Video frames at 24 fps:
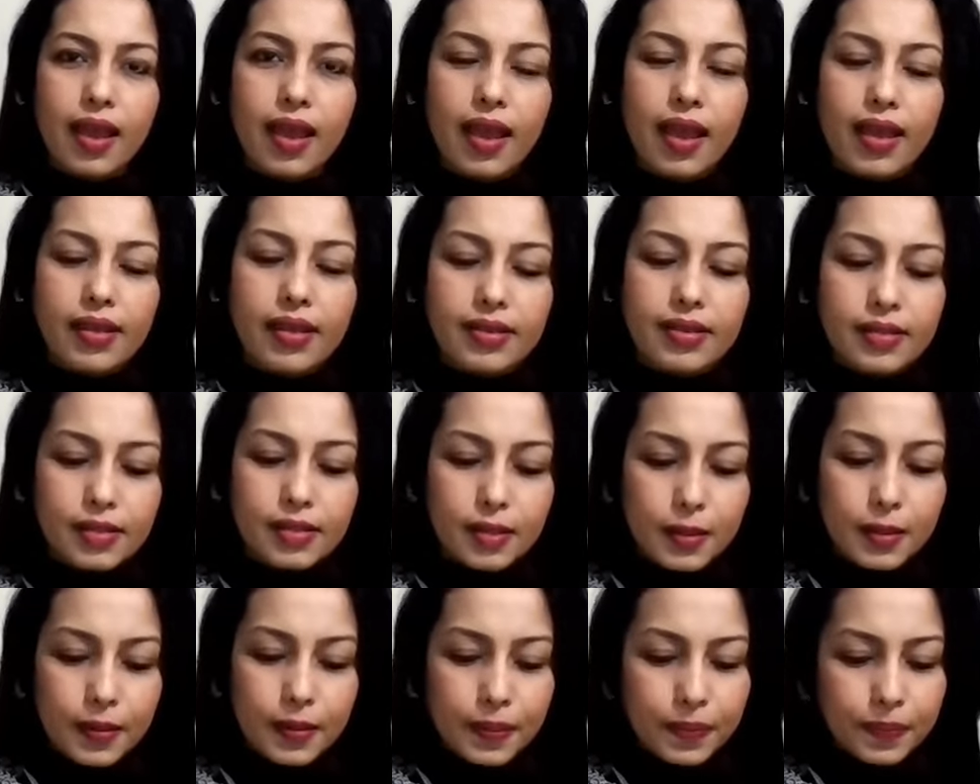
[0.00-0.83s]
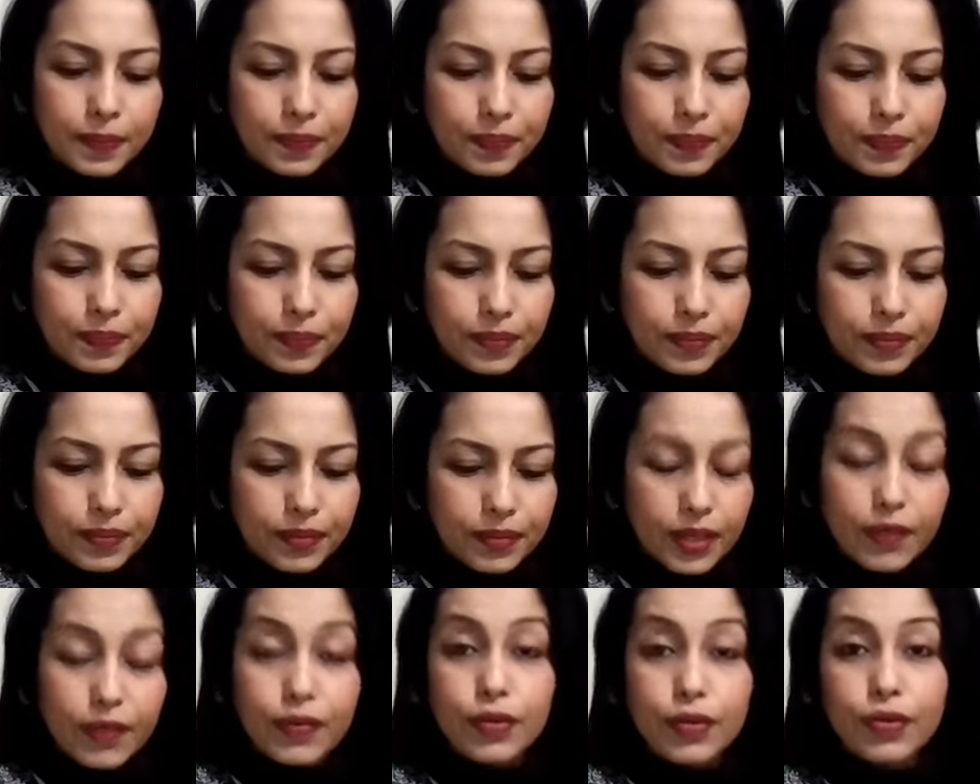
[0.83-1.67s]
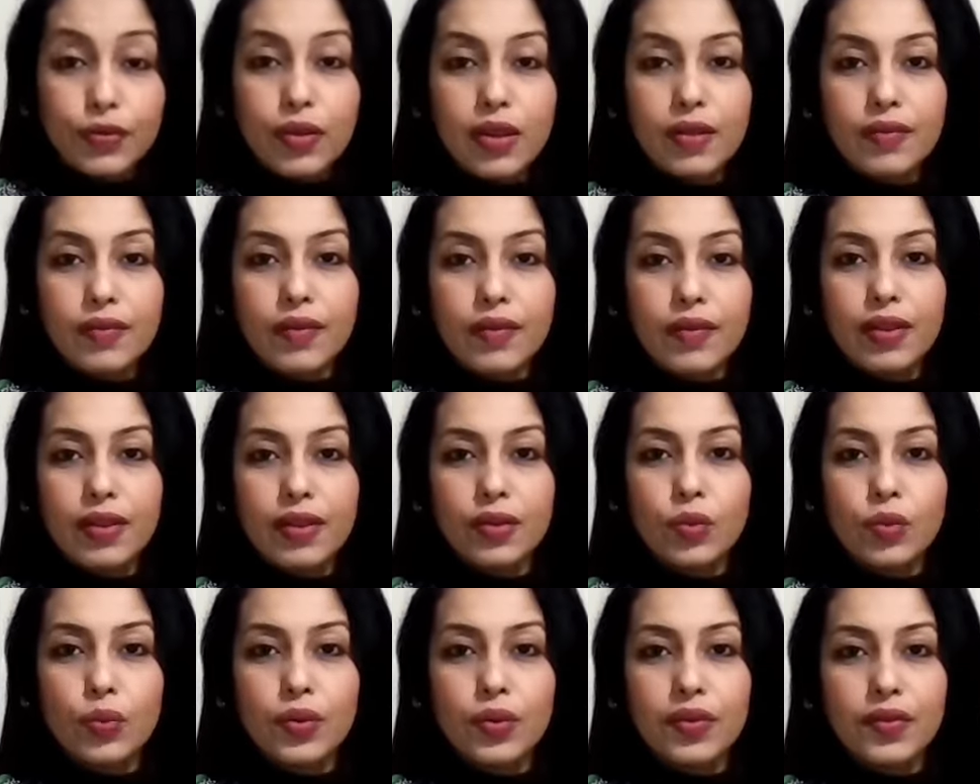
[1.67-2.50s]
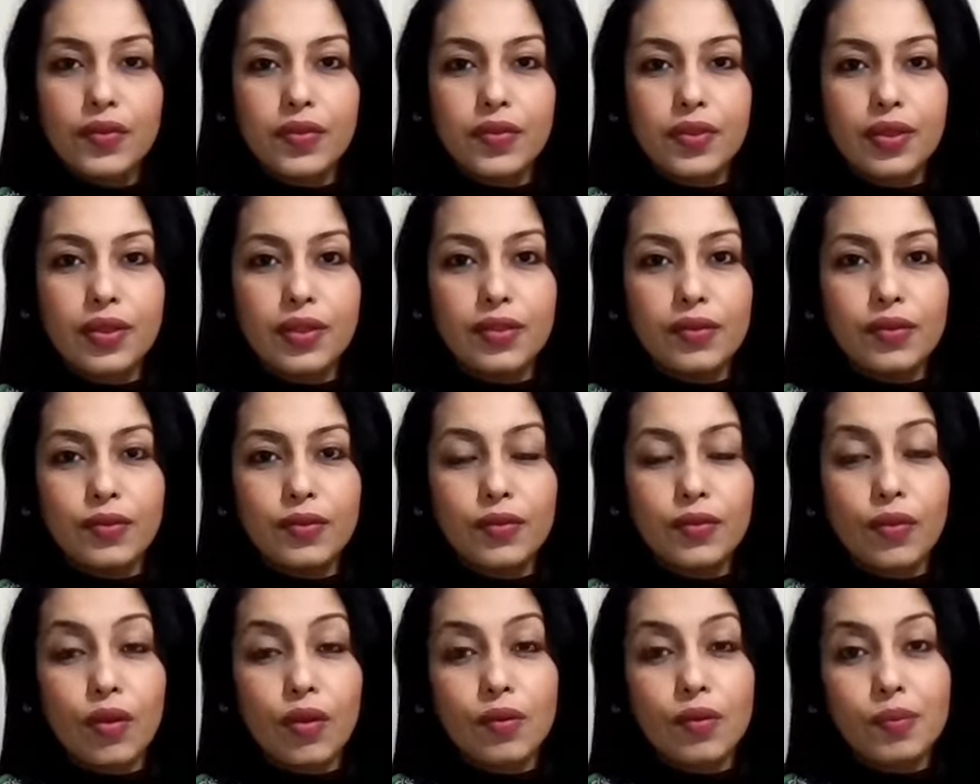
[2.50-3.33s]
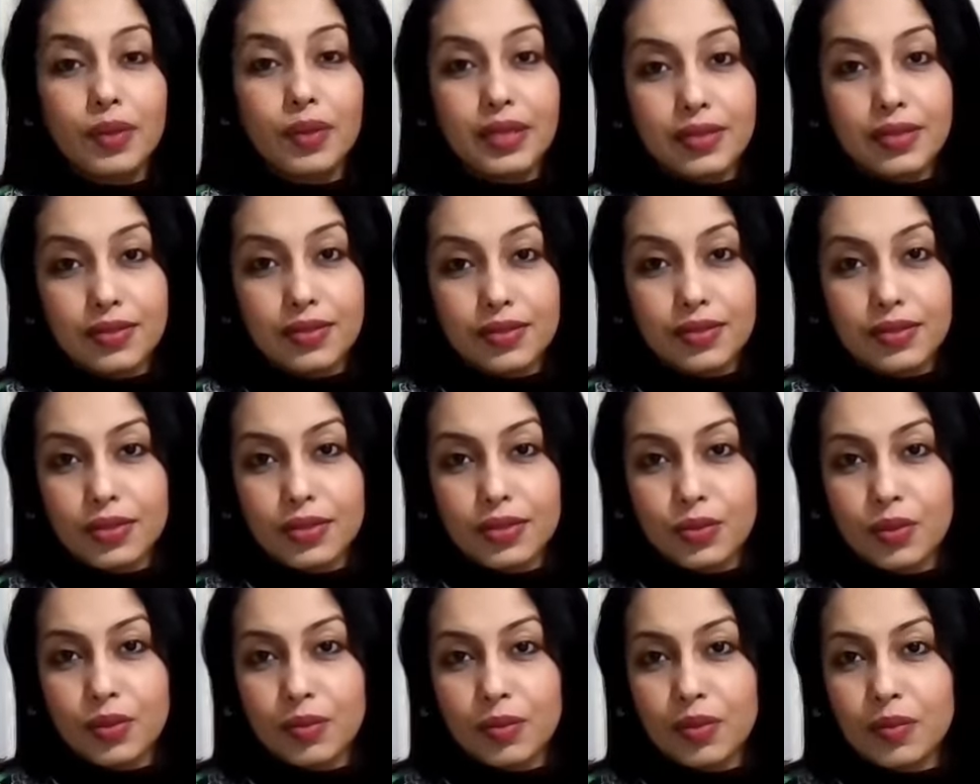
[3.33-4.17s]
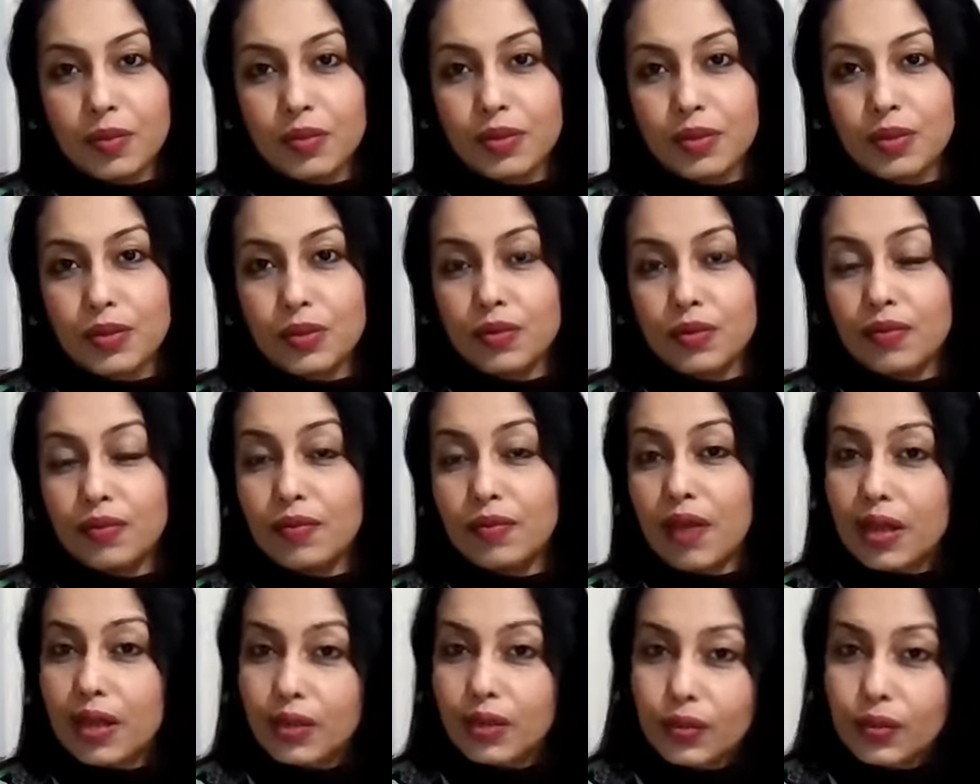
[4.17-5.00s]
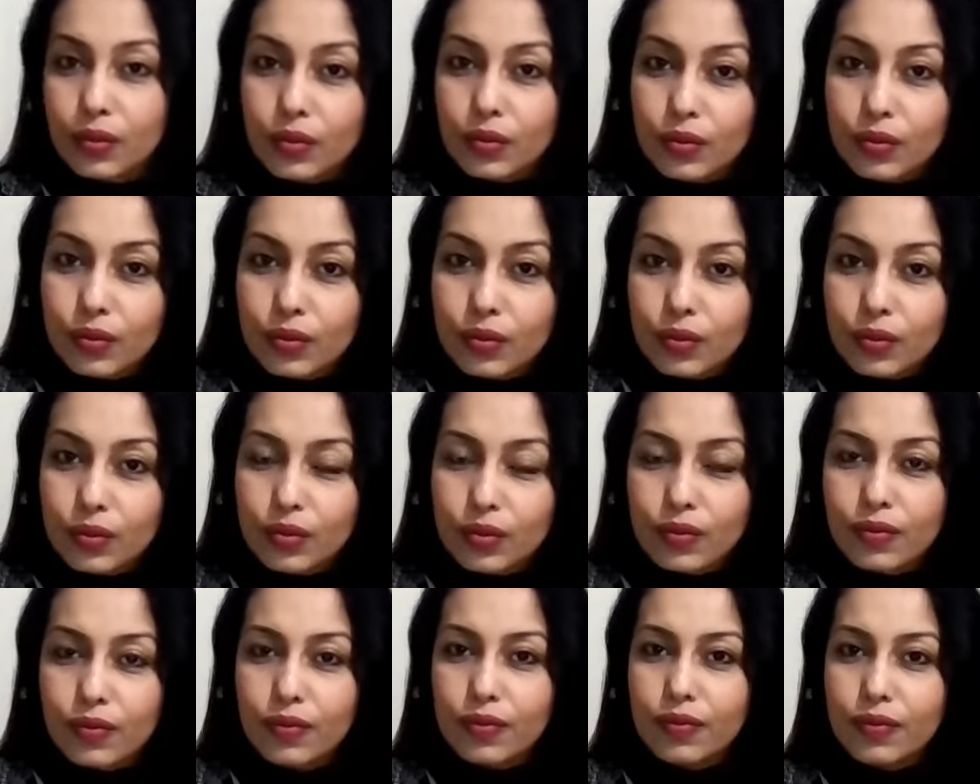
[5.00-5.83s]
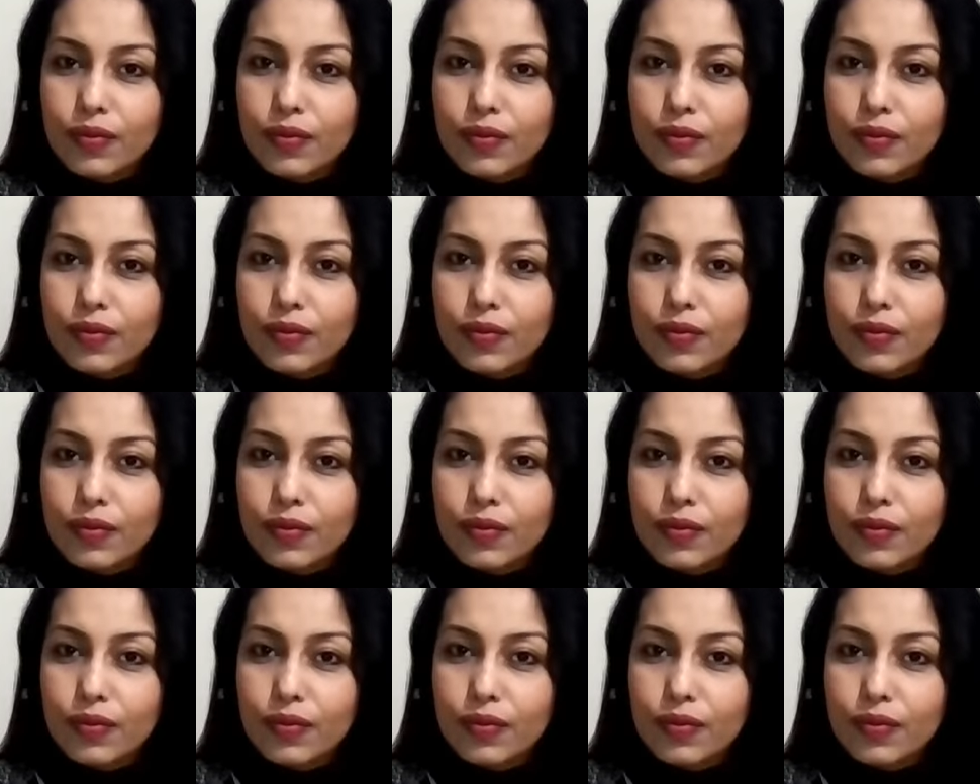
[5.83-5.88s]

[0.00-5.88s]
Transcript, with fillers: And um, if you try to find your worth in wrong places where people don't value you,